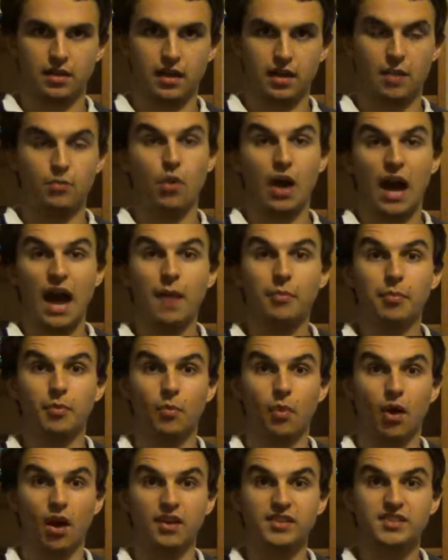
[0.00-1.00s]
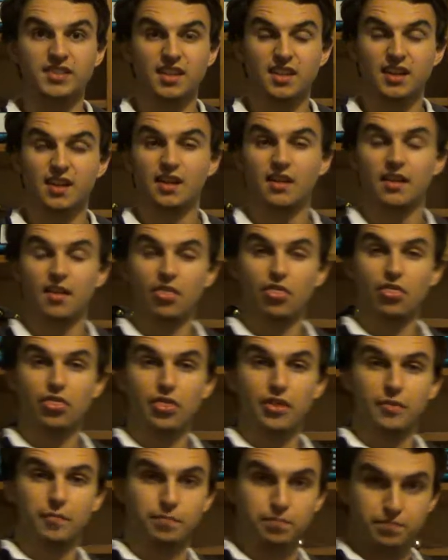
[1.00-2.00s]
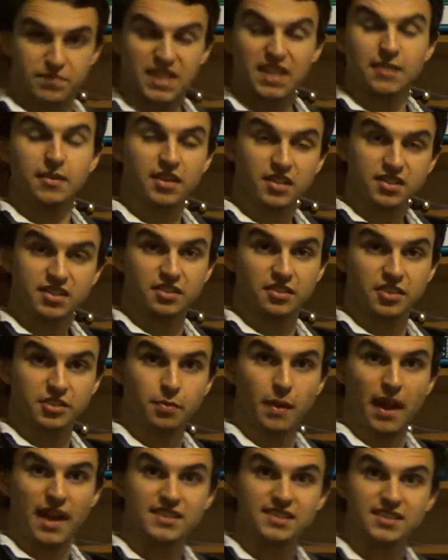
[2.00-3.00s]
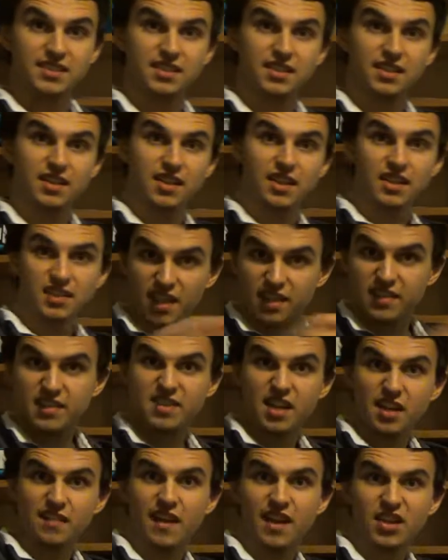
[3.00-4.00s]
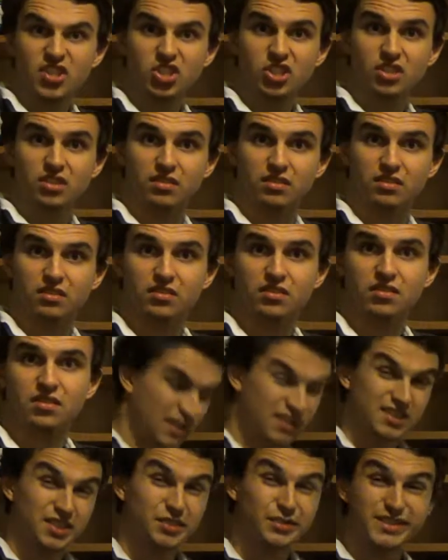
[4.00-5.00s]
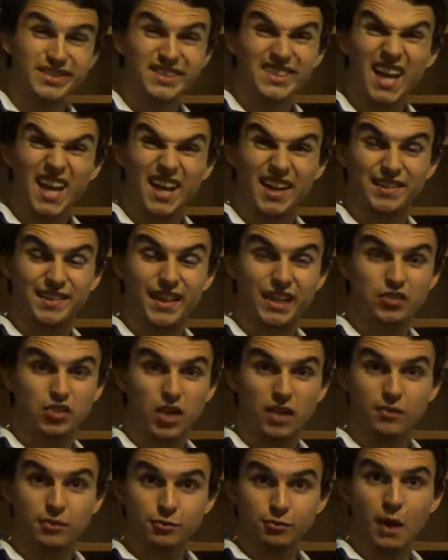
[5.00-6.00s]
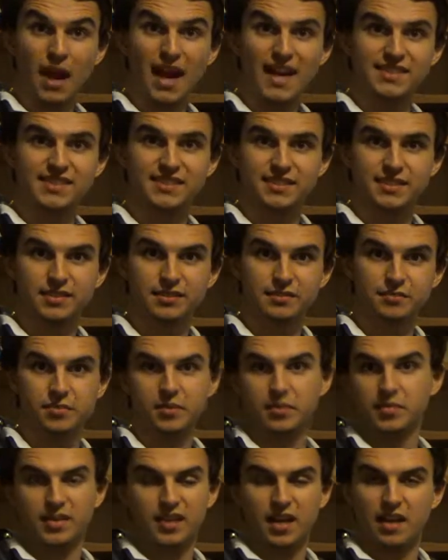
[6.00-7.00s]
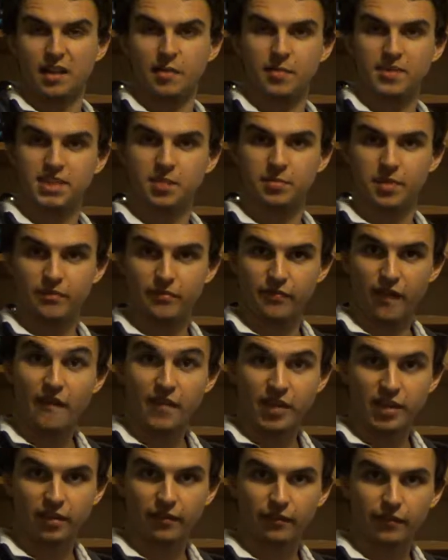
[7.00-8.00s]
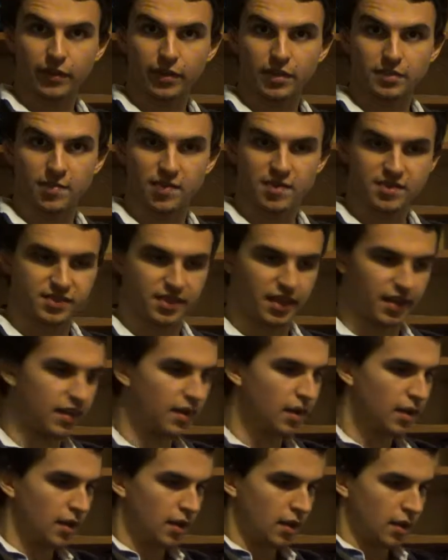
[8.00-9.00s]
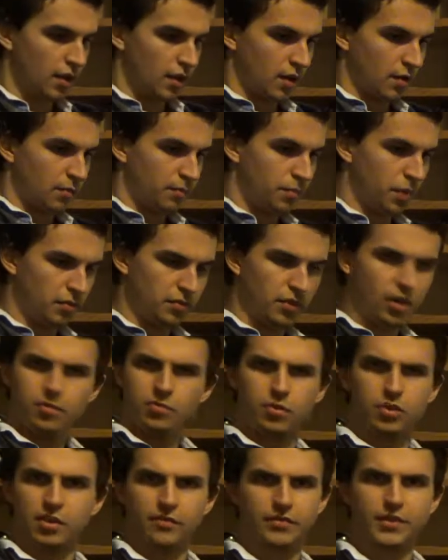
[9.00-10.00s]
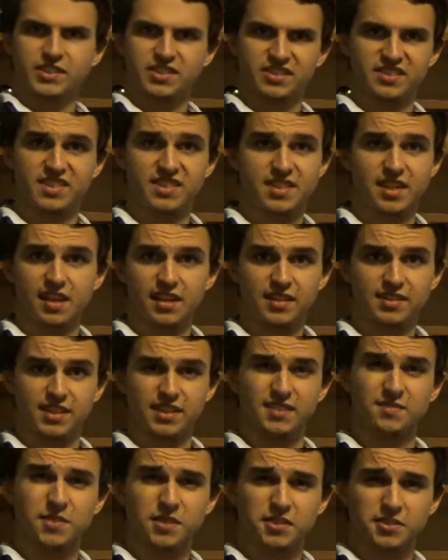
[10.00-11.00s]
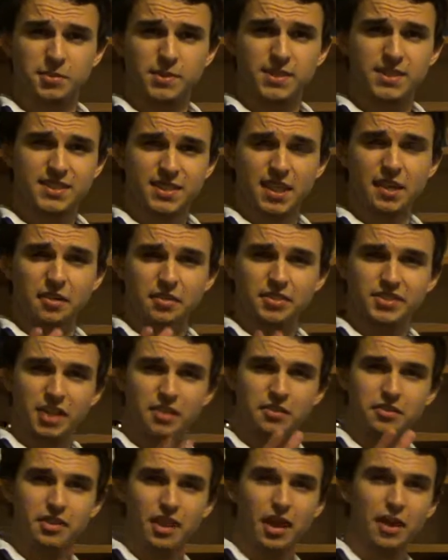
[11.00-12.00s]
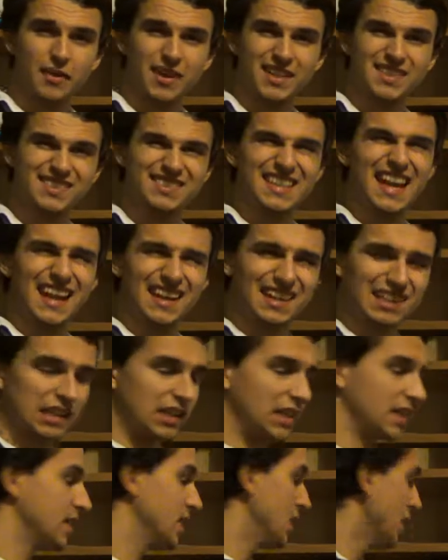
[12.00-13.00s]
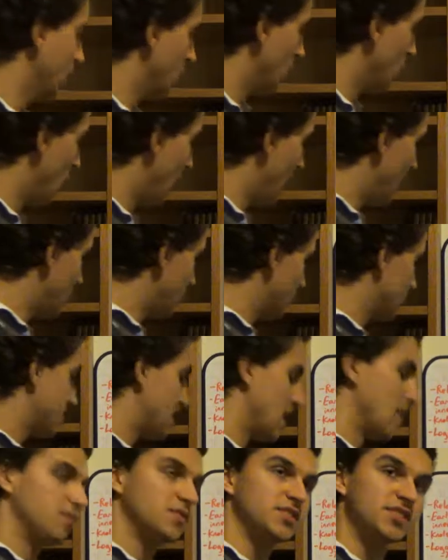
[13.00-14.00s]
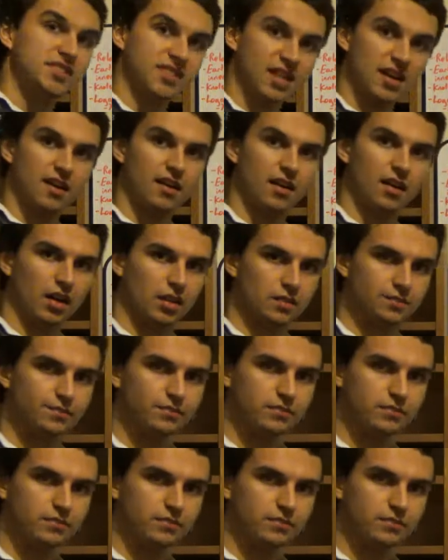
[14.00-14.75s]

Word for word: And what happened was, the two turtles went in the other direction. So instead, they travelled west. Blimmin' now, they must have been very confused, mustn't they? But no more confused than the scientists, because we still don't know exactly where the receptors are.